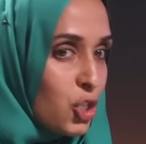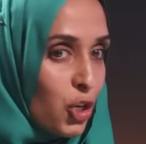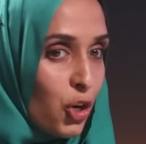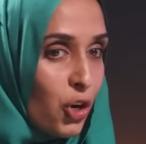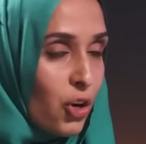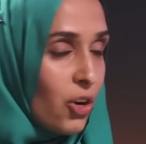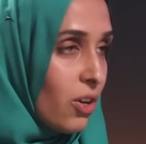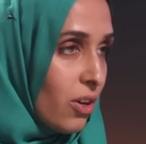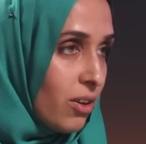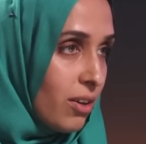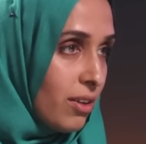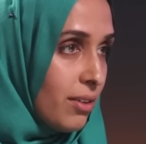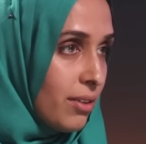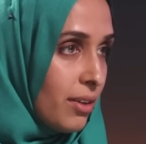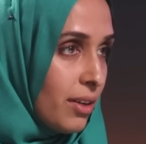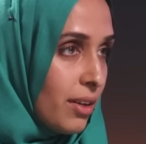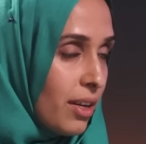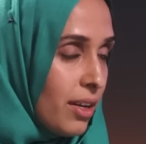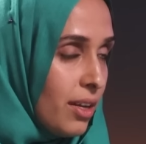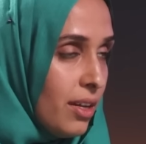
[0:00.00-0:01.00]
turn
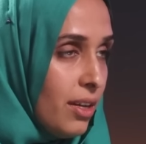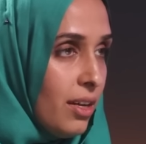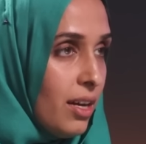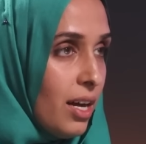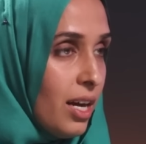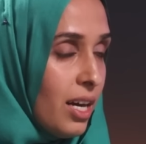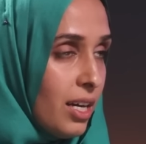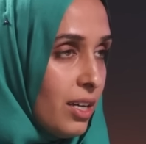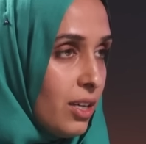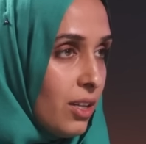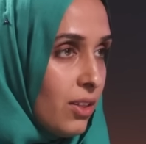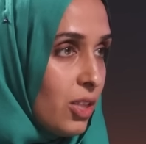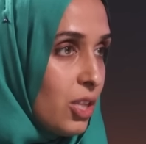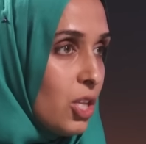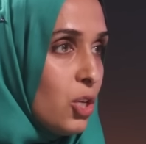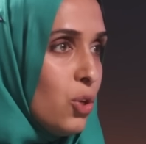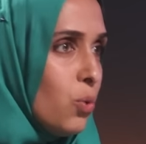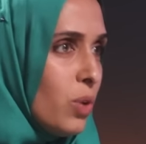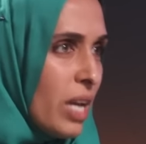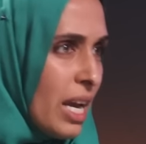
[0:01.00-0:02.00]
uh,
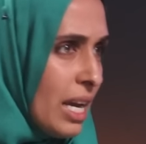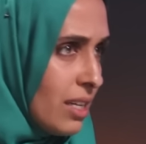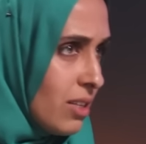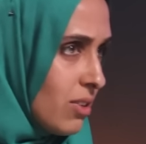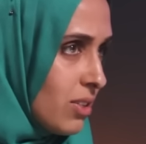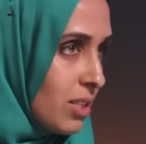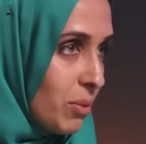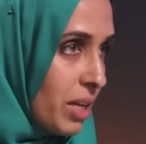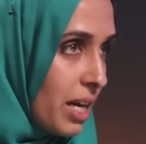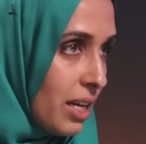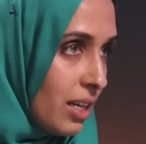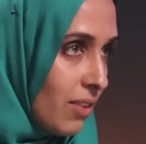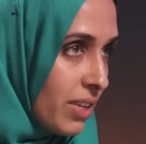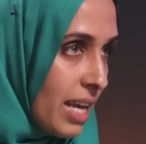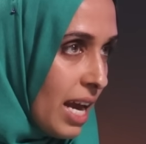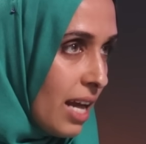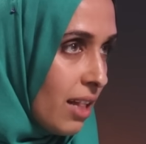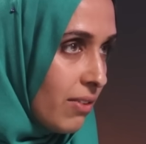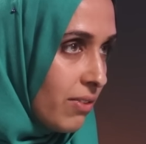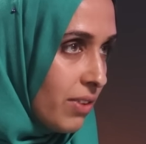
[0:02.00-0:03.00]
the UK into some kind of
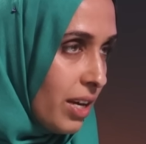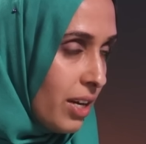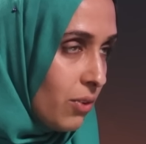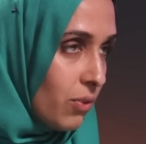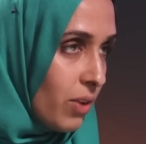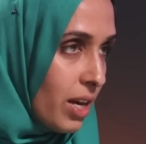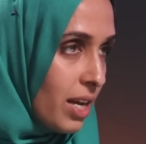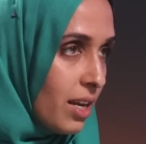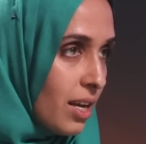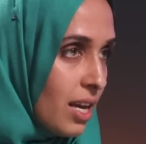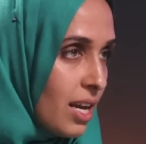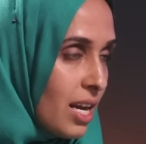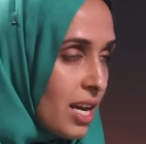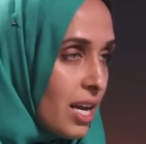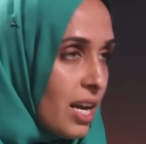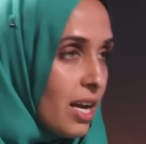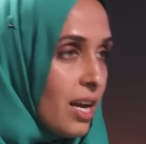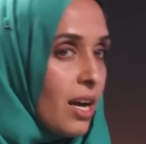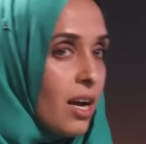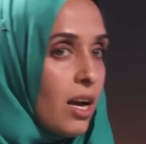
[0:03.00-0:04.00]
caliphate, right?
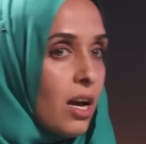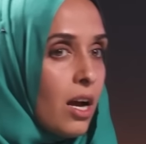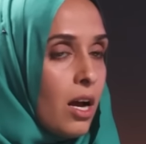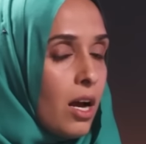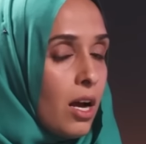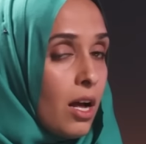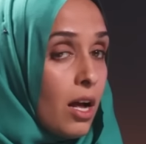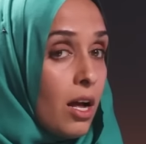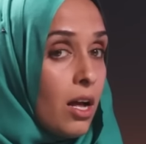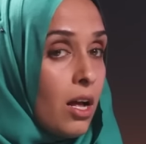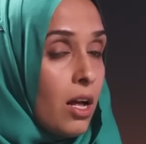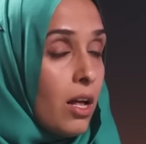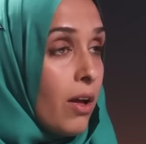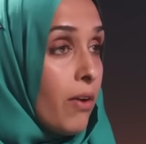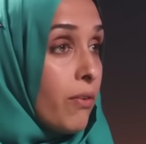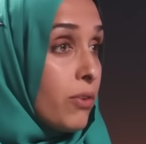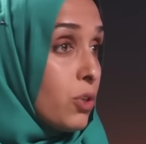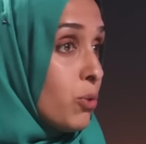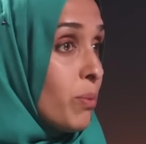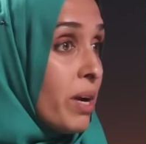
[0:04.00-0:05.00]
Yes.
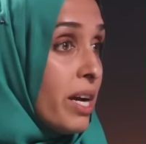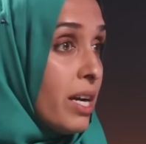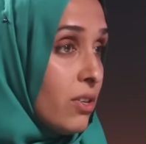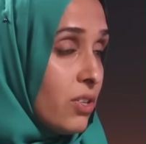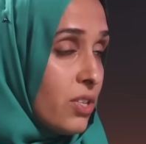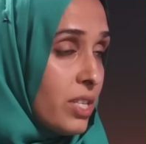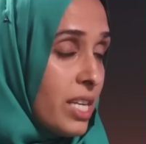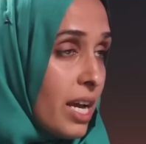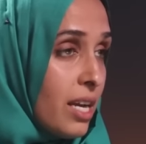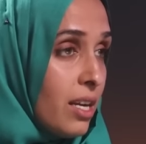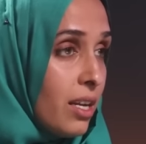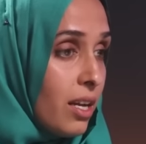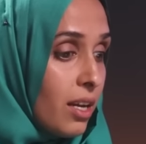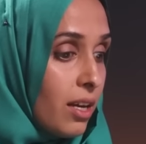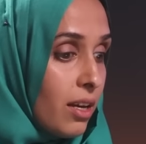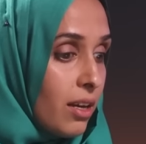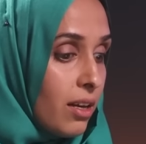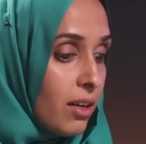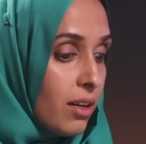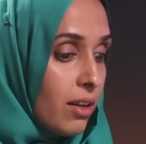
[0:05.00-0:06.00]
To my
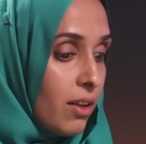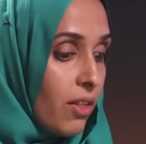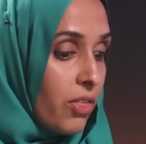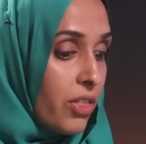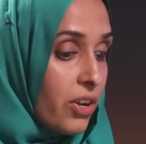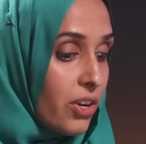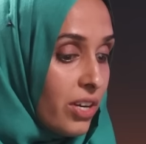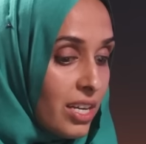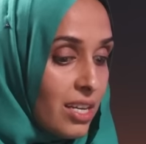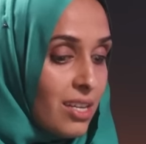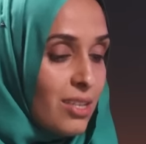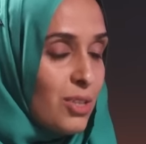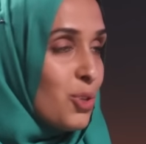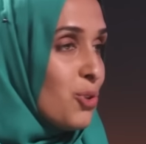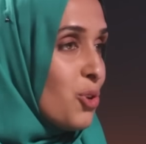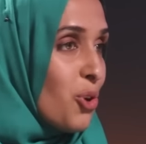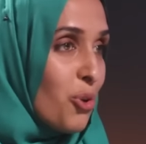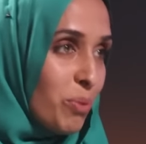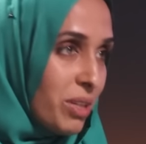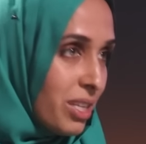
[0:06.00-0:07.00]
understanding, there is
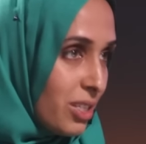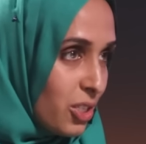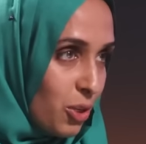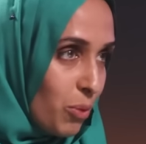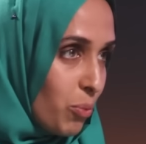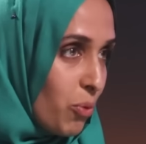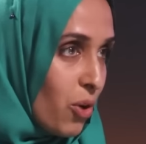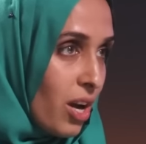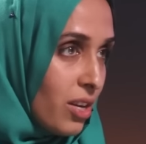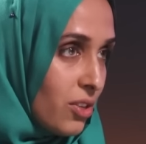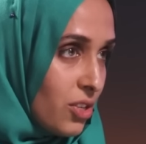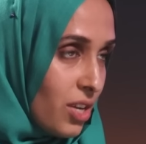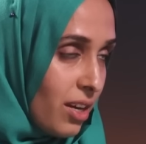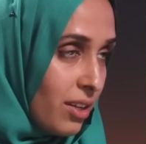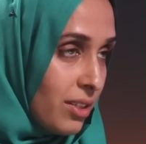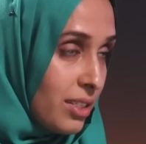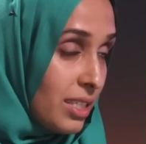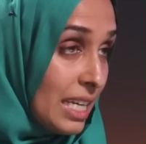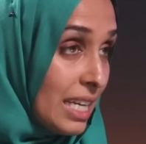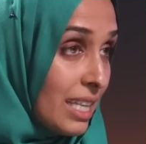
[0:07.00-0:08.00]
no political
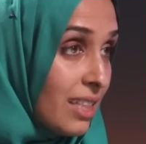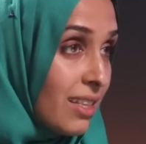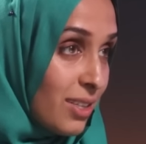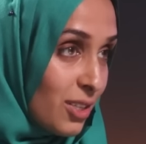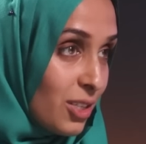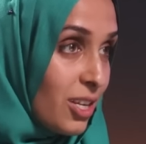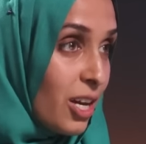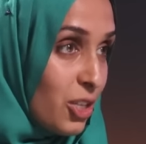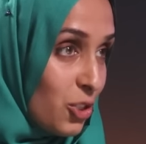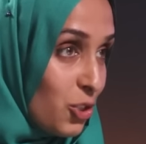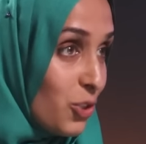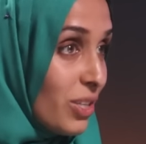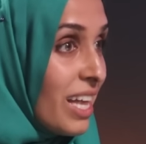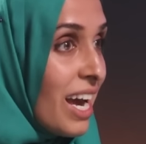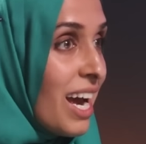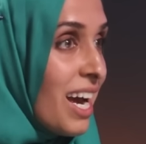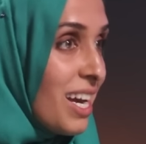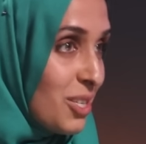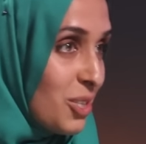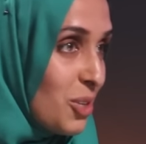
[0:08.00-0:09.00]
project in this country
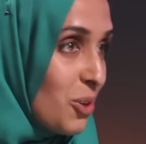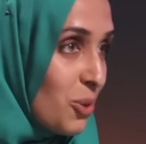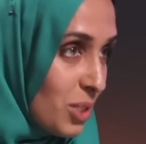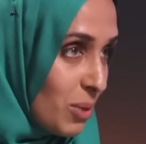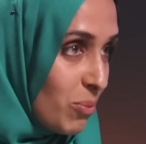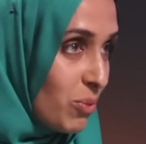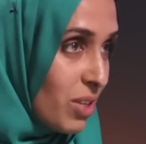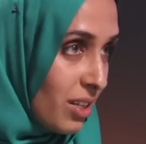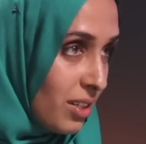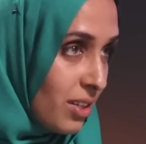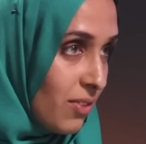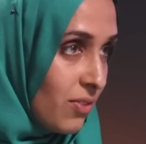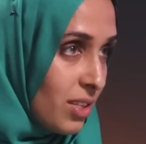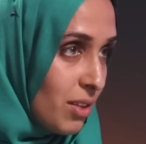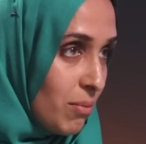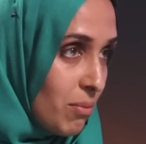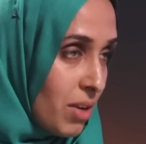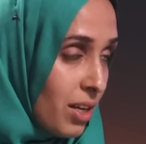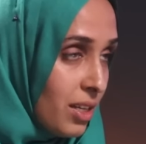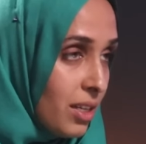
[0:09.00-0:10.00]
that has those objectives
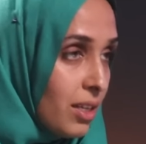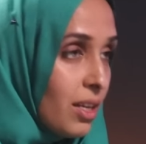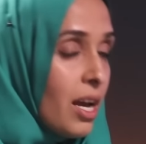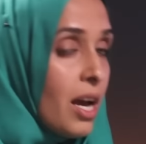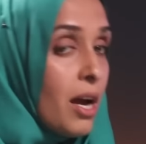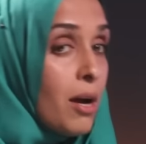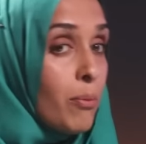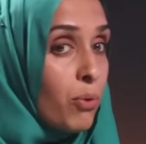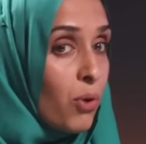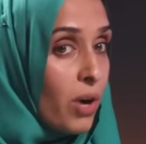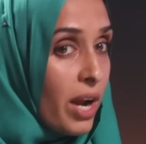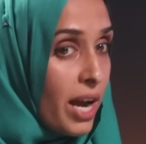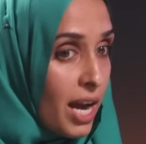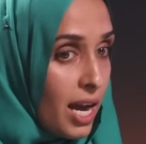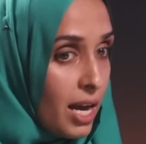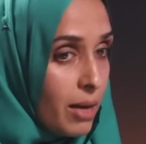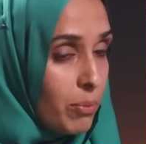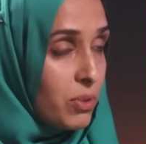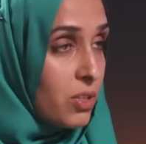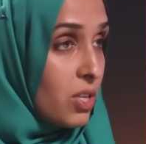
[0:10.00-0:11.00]
in sure. mind.
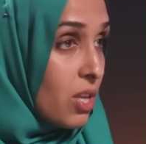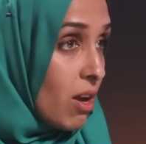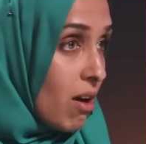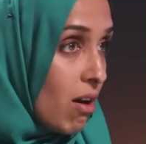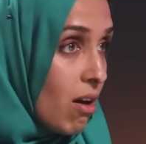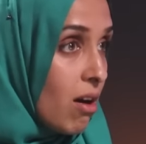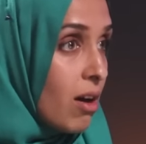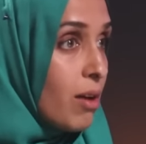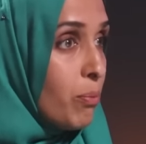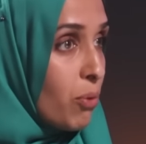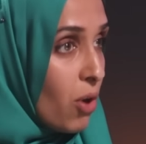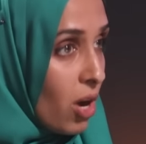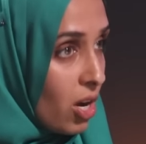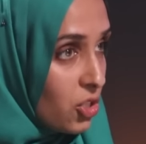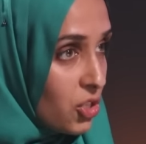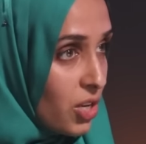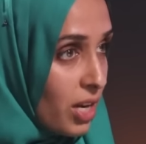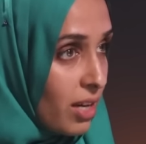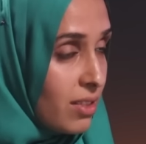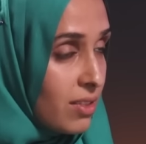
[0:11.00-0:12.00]
Perhaps there are
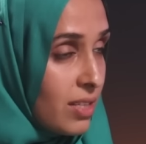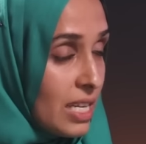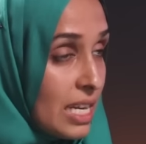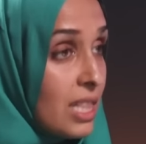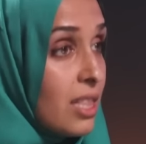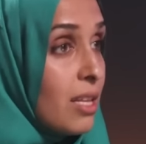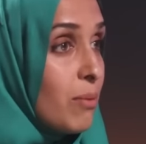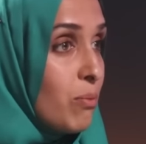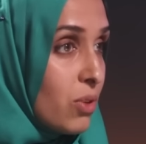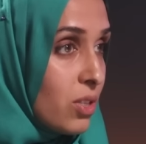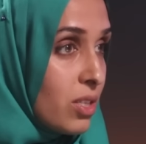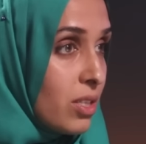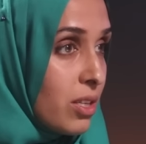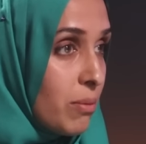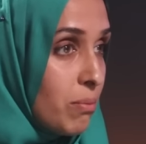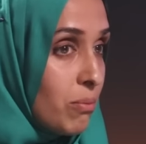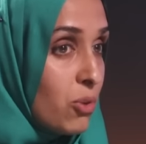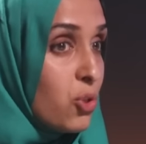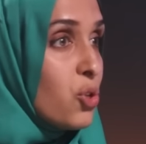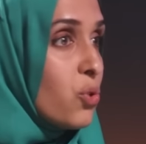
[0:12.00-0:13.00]
projects in the
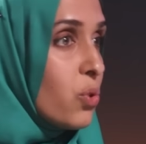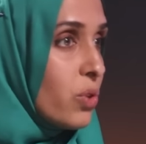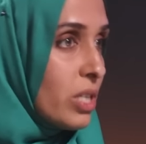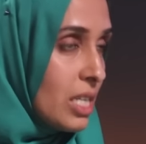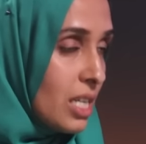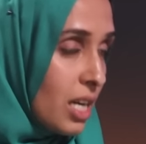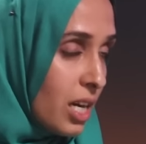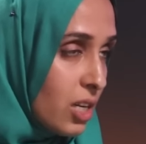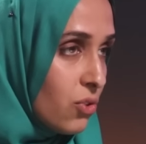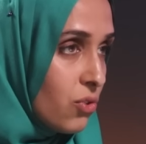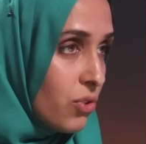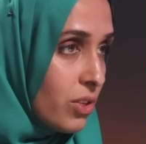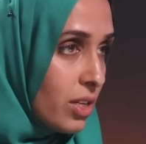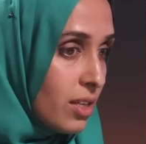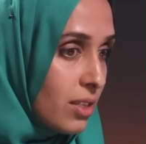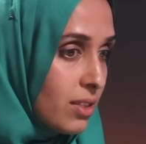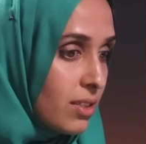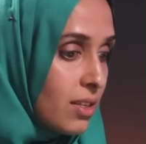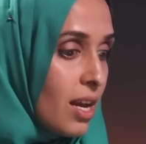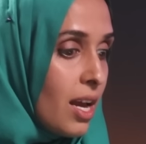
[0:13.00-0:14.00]
Muslim majority
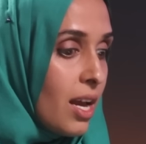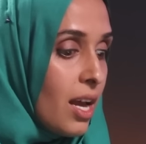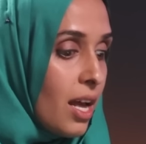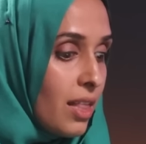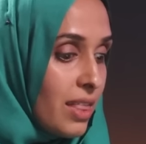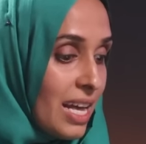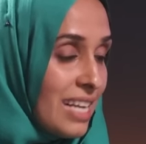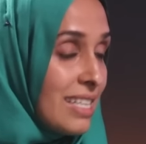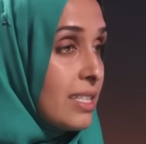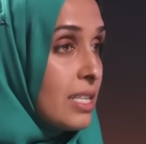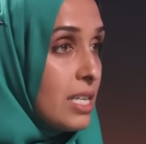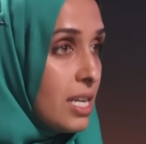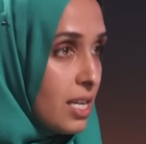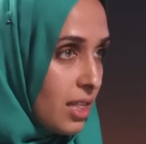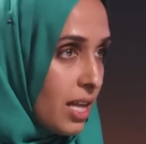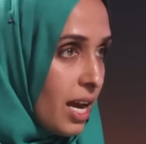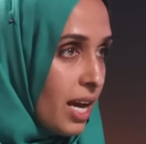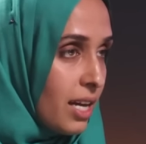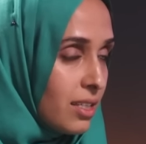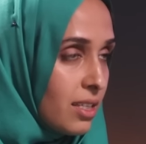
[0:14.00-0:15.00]
countries that
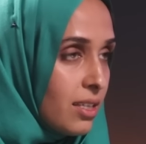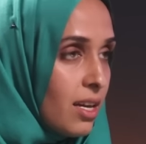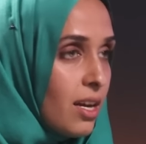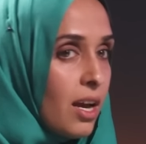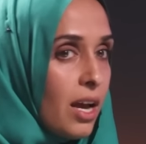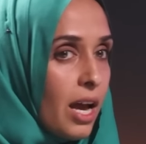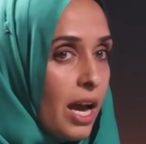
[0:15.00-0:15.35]
seek that.